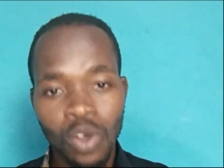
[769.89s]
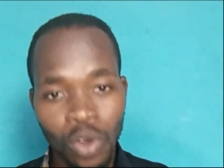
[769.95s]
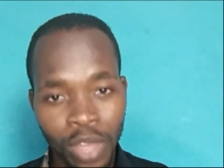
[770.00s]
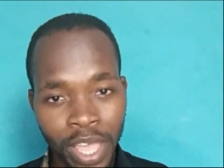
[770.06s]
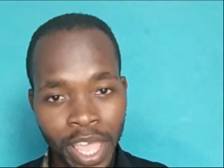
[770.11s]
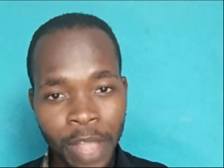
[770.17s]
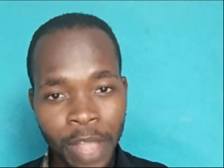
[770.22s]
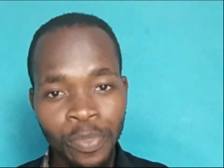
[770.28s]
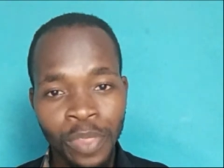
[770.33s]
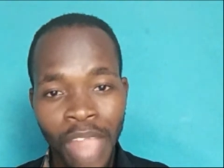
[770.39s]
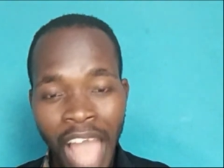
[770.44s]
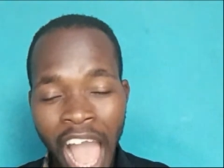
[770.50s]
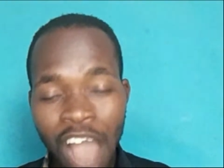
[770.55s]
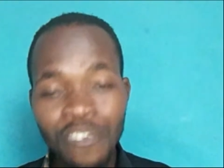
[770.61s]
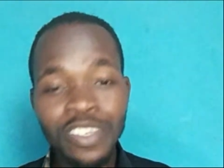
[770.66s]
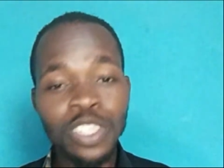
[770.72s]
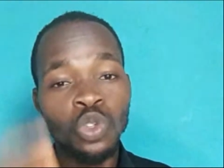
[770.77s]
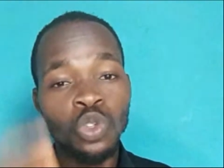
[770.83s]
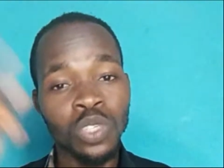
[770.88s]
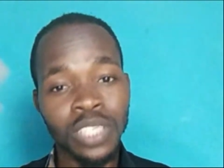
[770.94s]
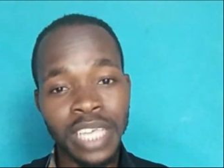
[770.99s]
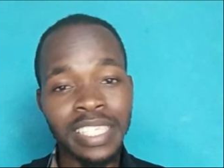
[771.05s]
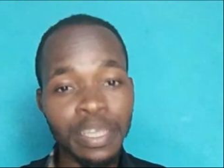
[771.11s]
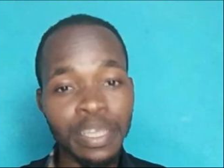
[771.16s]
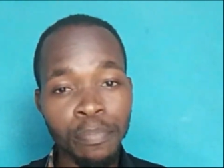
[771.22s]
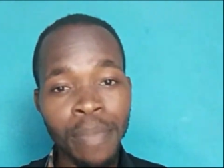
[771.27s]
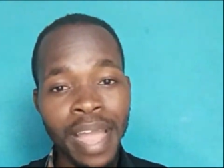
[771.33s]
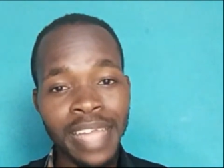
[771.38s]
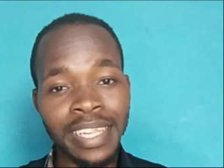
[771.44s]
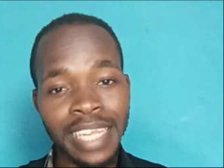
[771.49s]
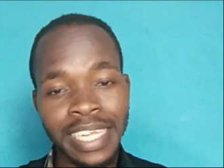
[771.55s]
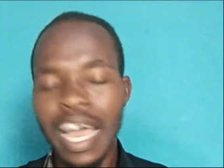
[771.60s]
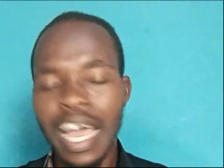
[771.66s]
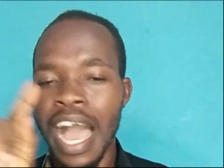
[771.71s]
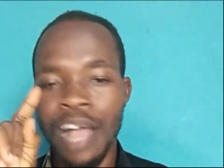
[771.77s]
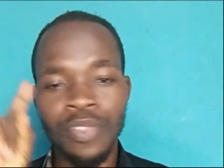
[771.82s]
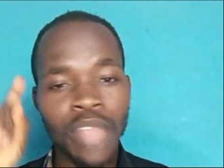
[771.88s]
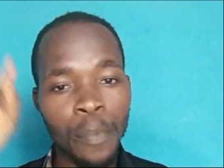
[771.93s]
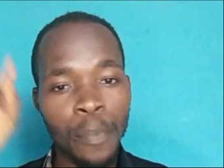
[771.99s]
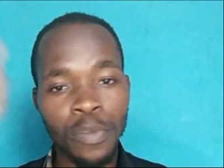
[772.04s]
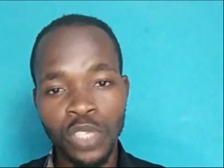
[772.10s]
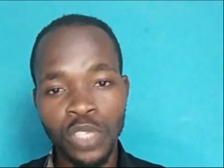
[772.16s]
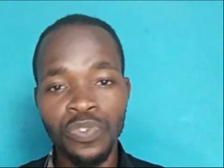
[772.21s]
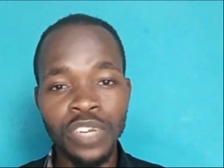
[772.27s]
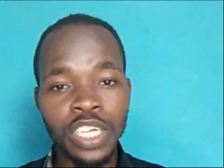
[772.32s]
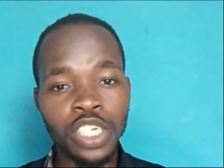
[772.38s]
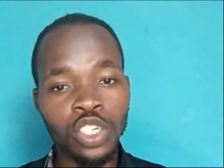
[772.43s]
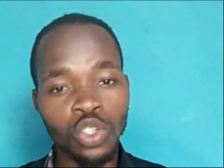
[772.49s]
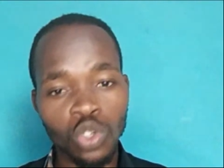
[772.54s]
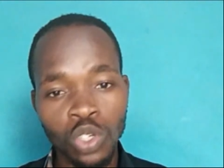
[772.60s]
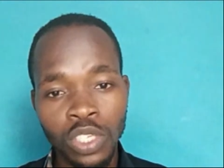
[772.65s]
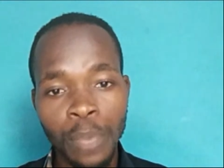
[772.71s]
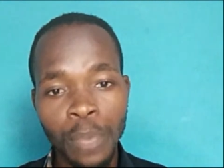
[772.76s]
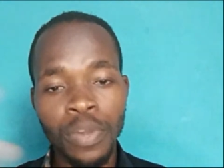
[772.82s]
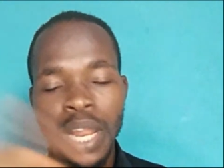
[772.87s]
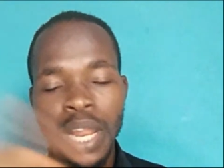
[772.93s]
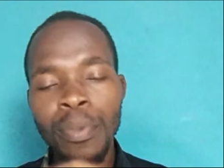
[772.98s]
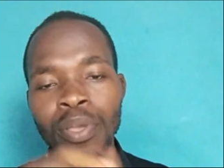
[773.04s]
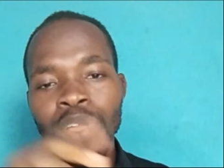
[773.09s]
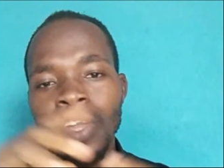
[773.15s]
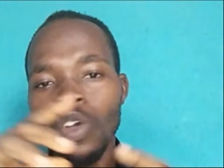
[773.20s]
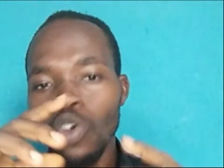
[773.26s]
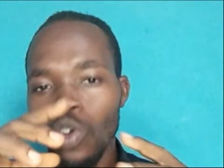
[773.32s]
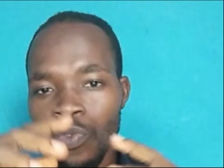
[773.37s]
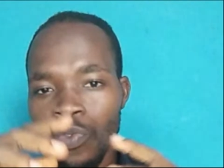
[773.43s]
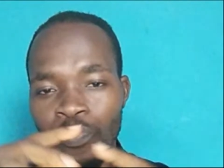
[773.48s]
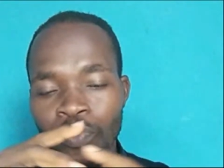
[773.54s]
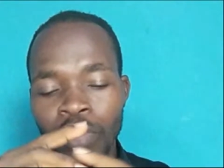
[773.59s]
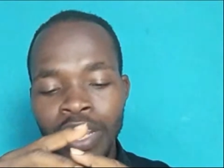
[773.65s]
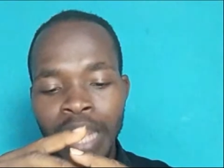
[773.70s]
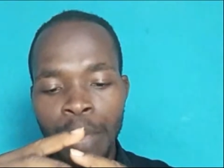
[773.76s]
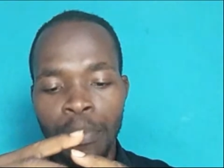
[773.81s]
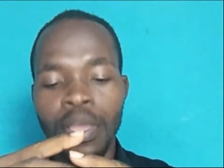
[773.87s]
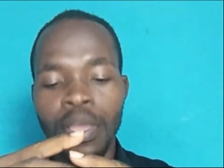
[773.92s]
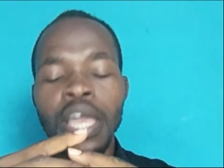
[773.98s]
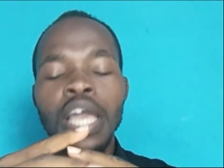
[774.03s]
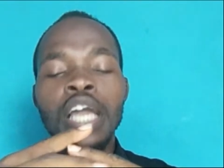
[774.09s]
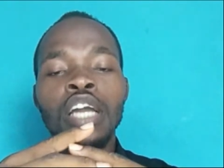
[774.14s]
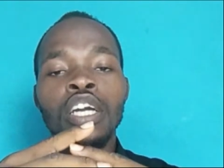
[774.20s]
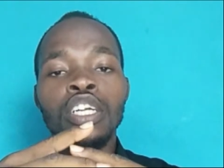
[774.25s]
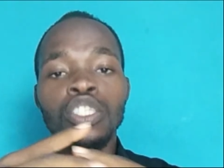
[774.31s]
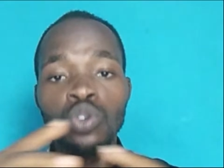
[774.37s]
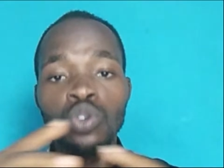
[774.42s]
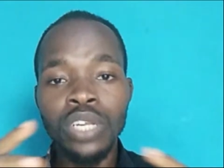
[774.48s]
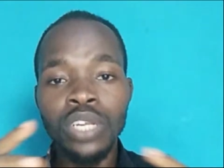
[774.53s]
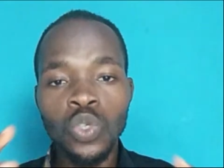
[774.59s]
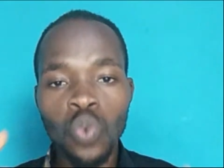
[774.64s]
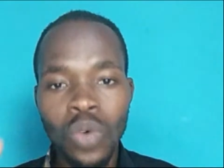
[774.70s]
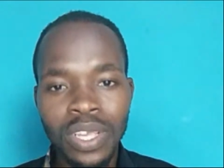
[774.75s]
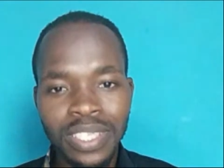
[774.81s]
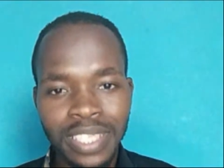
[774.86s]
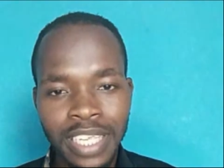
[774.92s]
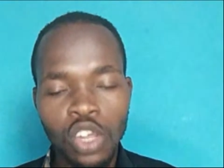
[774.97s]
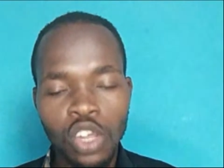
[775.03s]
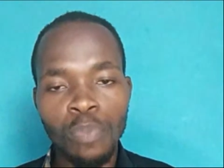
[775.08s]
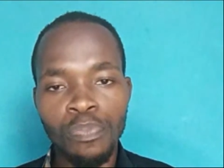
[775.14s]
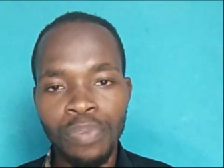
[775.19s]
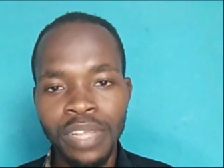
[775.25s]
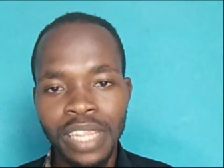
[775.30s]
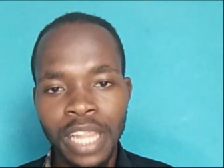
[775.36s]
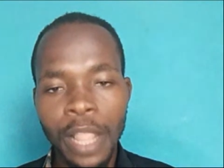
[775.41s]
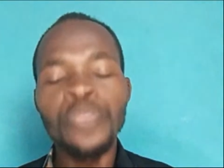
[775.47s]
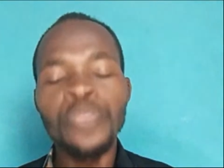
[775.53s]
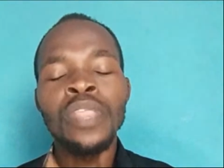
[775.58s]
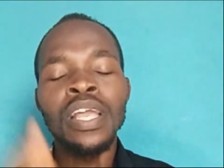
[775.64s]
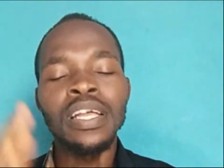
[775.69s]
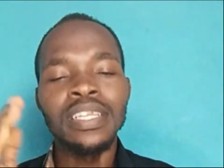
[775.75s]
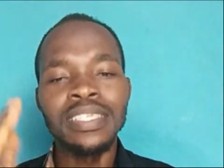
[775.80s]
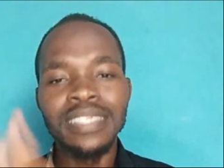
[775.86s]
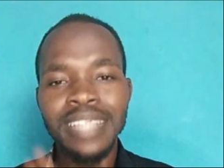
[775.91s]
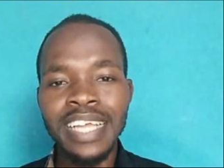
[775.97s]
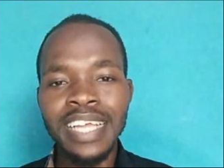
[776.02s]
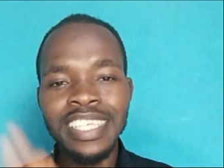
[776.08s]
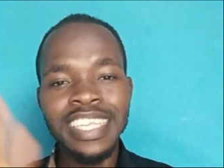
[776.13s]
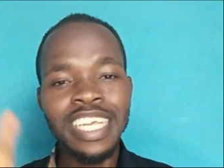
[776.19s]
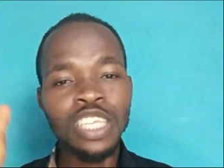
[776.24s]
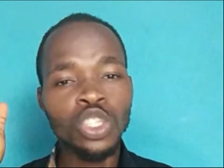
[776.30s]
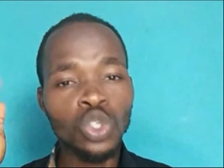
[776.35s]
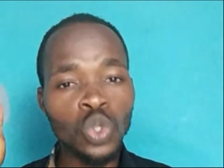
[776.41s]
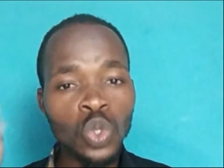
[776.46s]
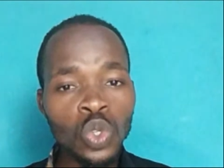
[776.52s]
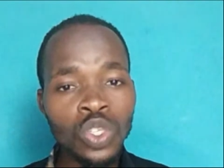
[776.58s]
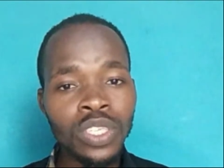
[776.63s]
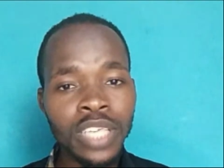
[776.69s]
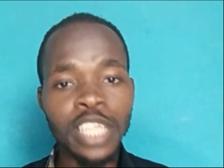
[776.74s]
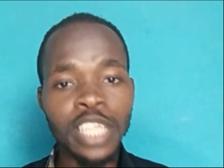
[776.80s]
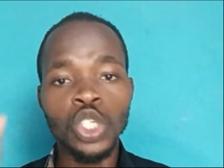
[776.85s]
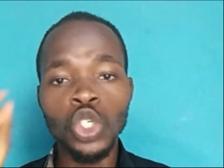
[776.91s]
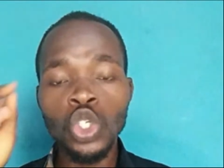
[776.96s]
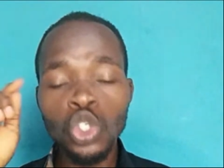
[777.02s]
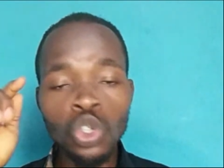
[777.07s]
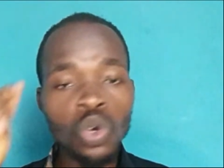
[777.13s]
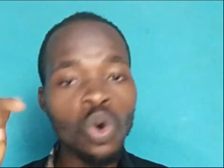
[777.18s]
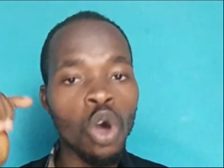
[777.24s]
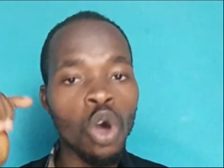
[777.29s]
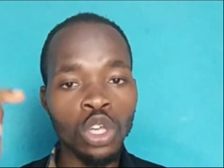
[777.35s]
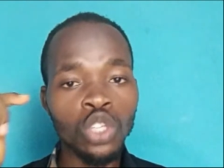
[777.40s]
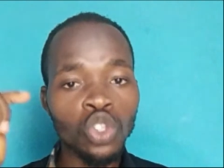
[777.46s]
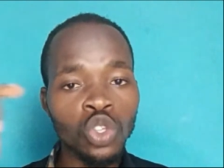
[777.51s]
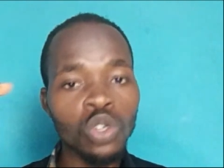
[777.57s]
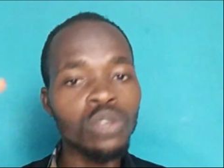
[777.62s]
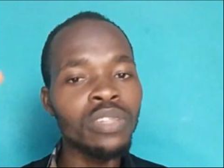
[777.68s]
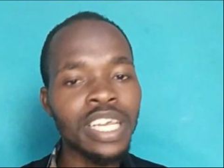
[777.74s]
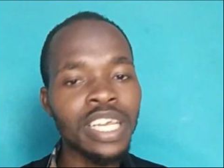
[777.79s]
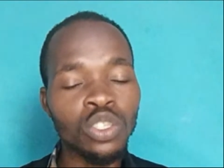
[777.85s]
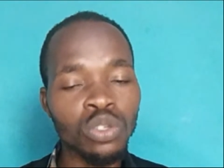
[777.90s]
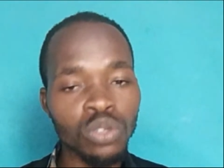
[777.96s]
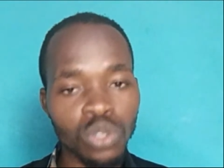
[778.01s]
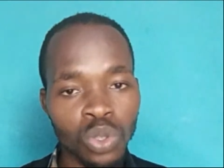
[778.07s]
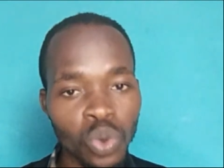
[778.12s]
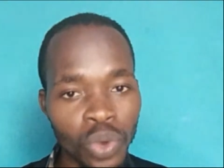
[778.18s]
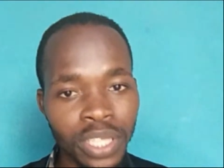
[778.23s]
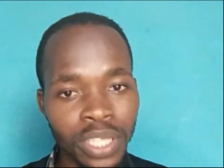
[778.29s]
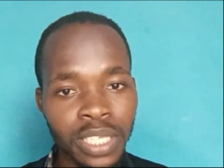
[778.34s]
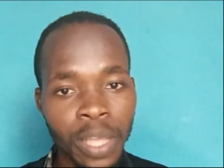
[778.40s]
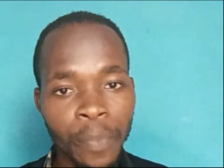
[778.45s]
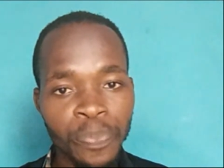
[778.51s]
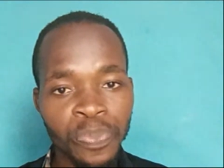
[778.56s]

Okay, having two sets in mind that I must finish two sets, but let me do this one set completely. Then the two sets, you also need to do it.